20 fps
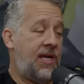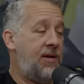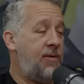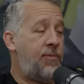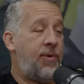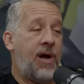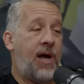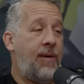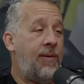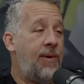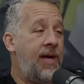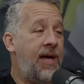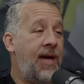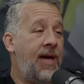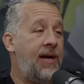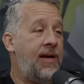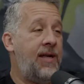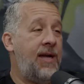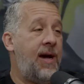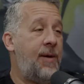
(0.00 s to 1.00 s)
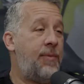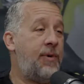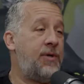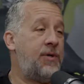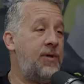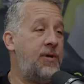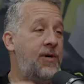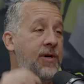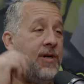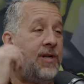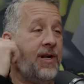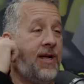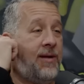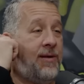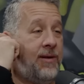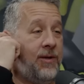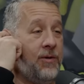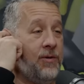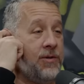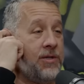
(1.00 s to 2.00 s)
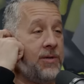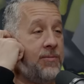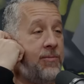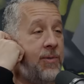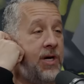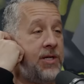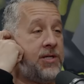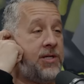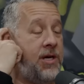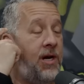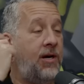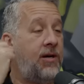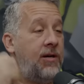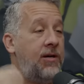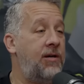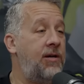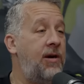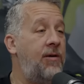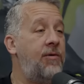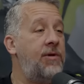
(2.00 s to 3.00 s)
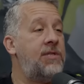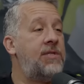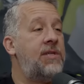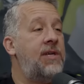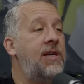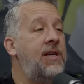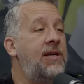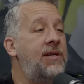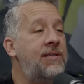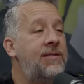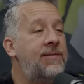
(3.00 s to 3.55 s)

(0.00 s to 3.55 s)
you probably had the opportunity to lose it much younger. I would say.